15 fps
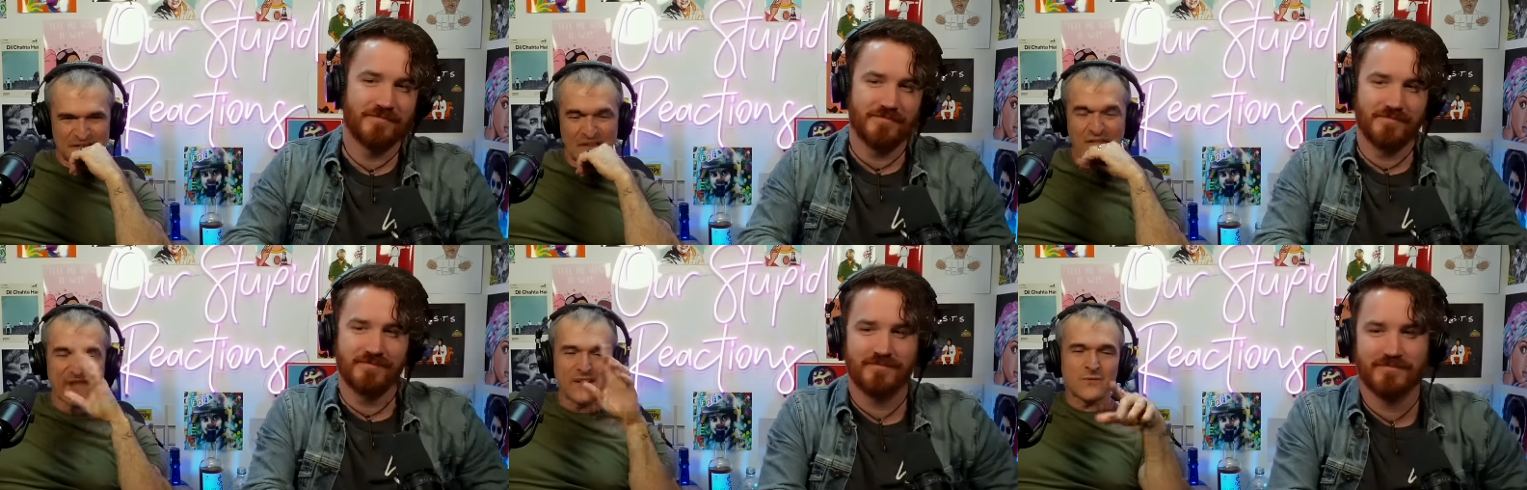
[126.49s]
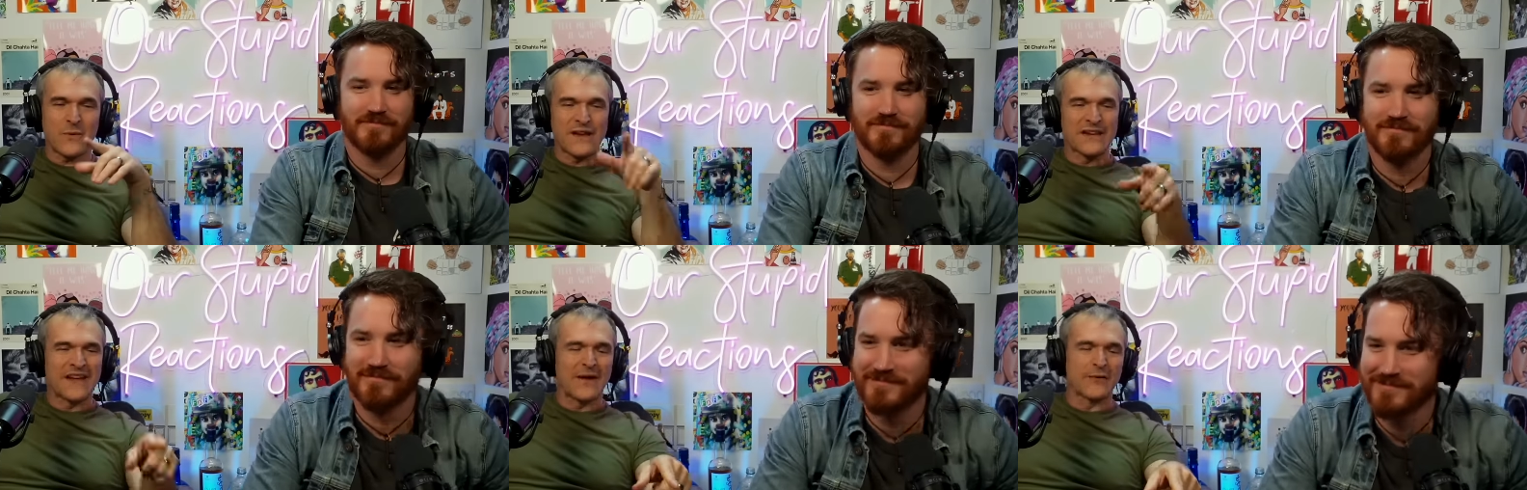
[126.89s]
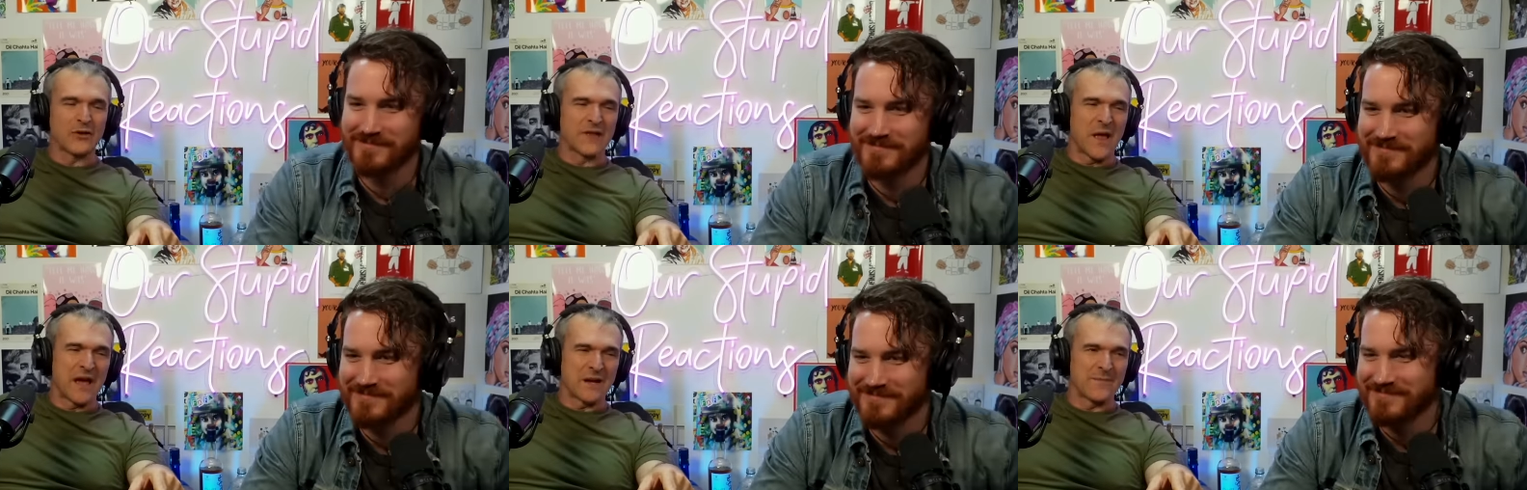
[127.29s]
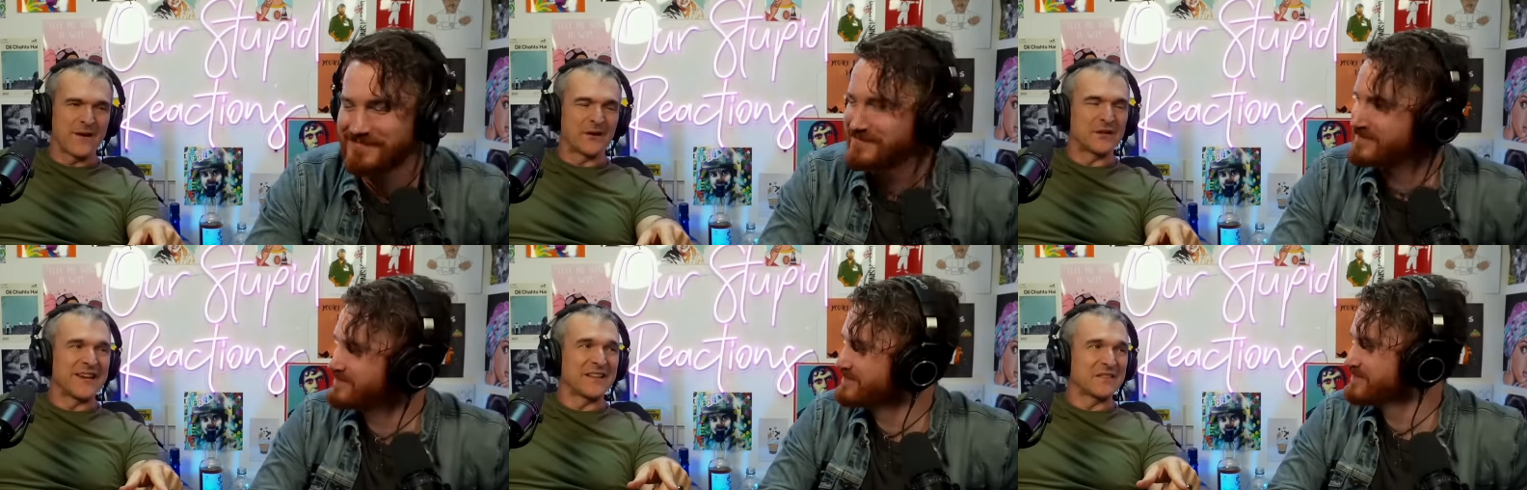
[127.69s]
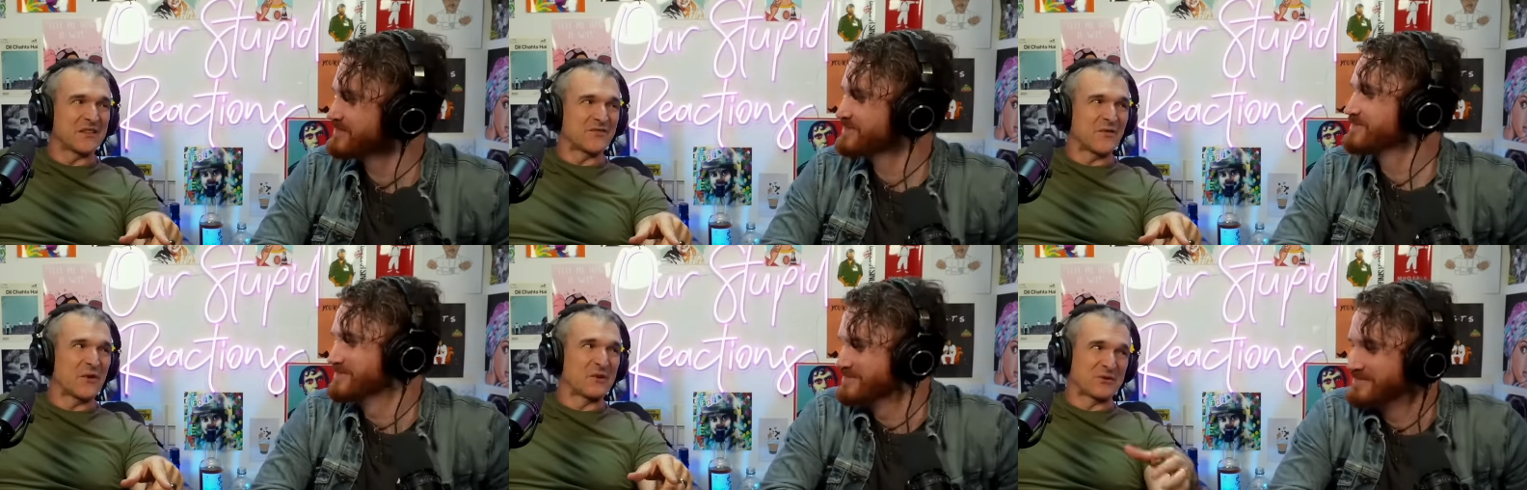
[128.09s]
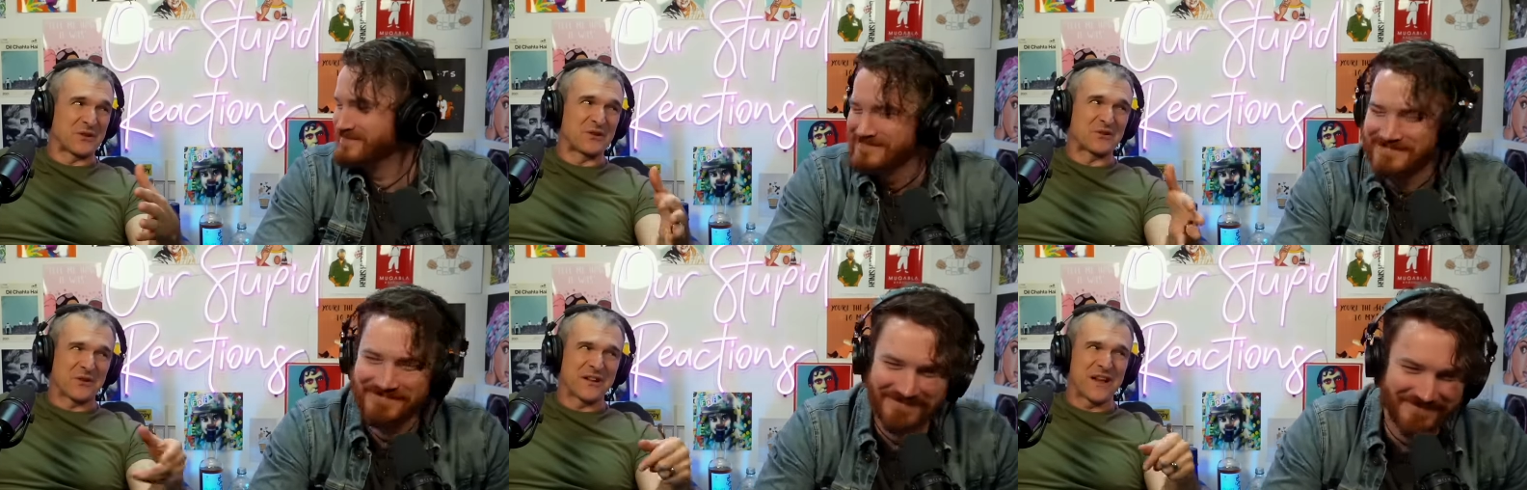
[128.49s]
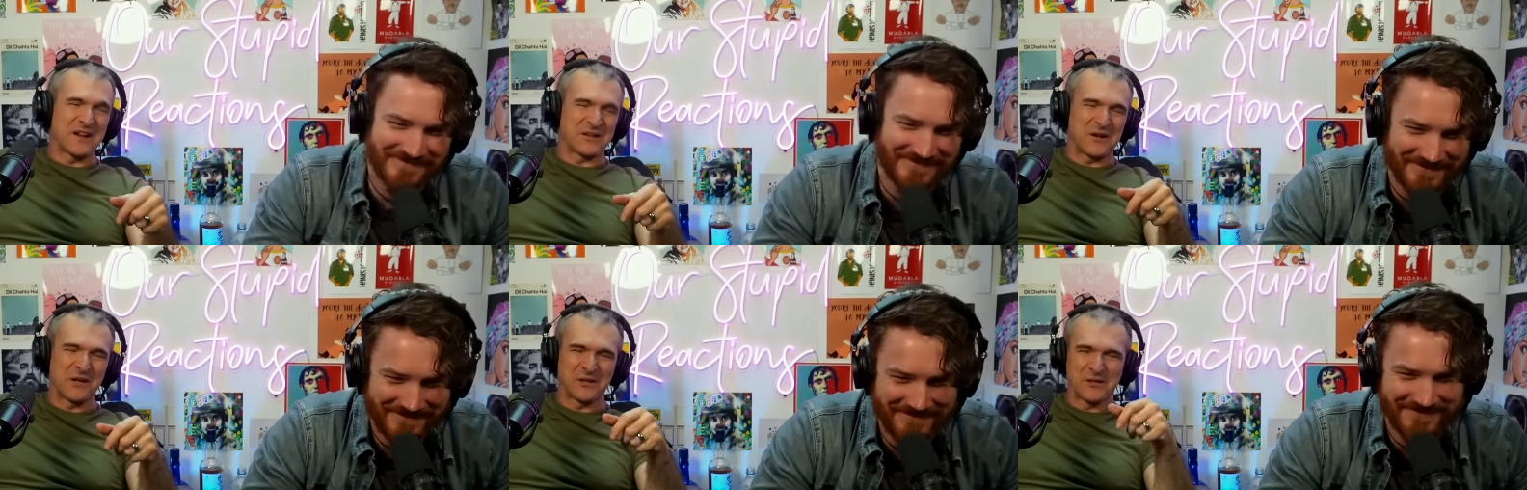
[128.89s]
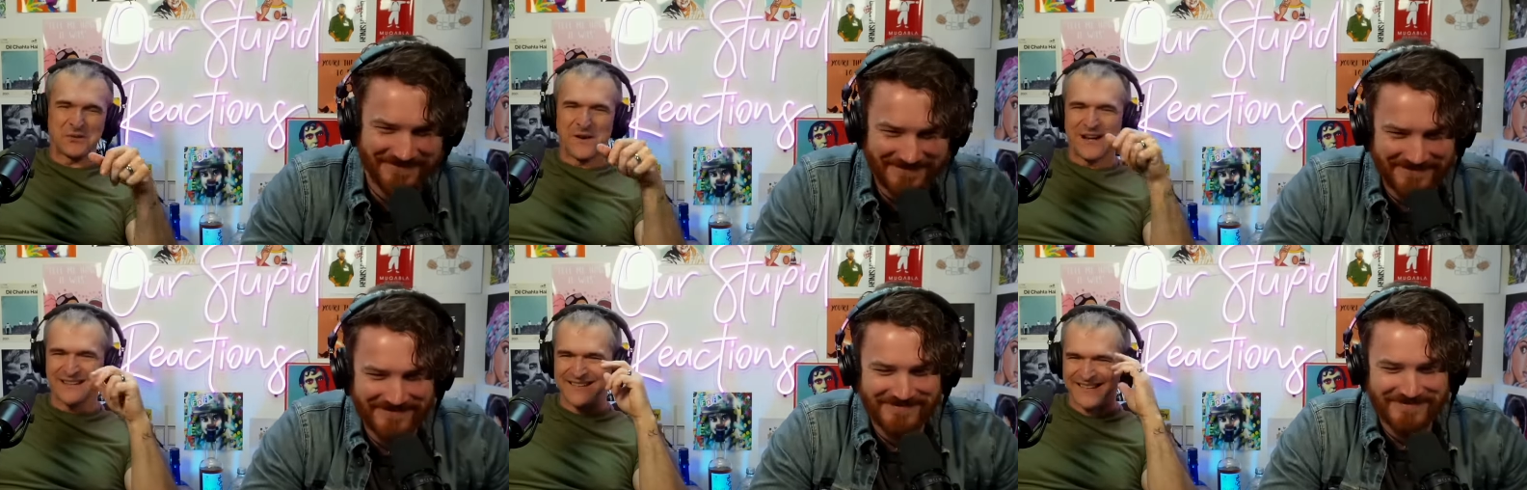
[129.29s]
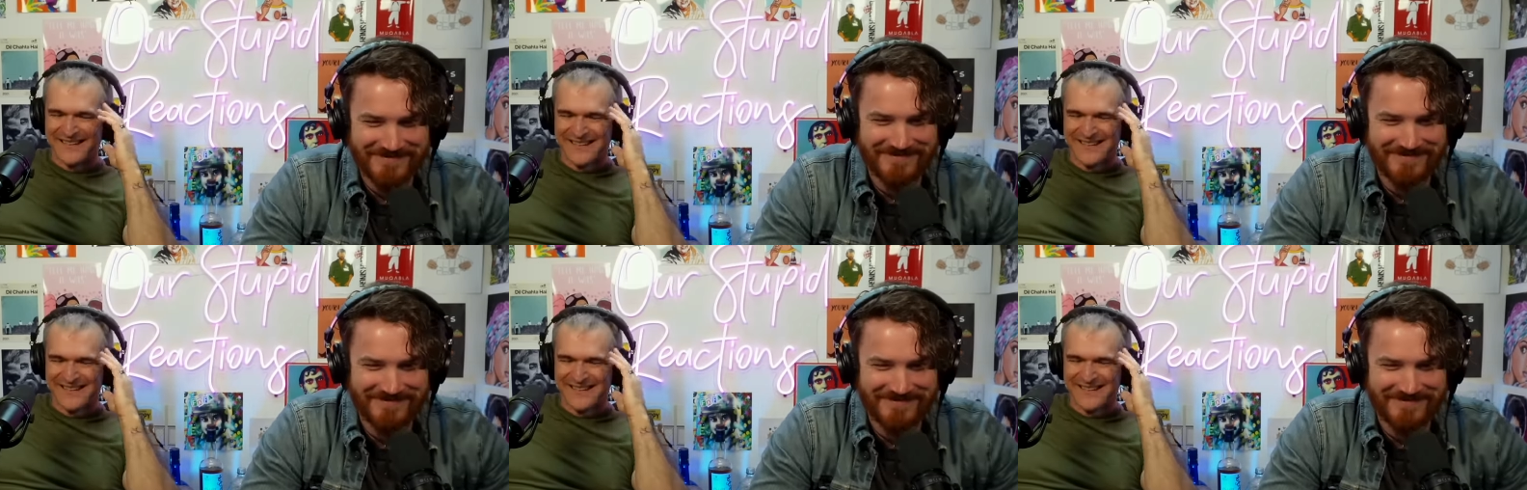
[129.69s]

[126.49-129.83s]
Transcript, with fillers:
Speaker 1: I think that's why he gave her the line about take these photos and I'll show you how to color correct.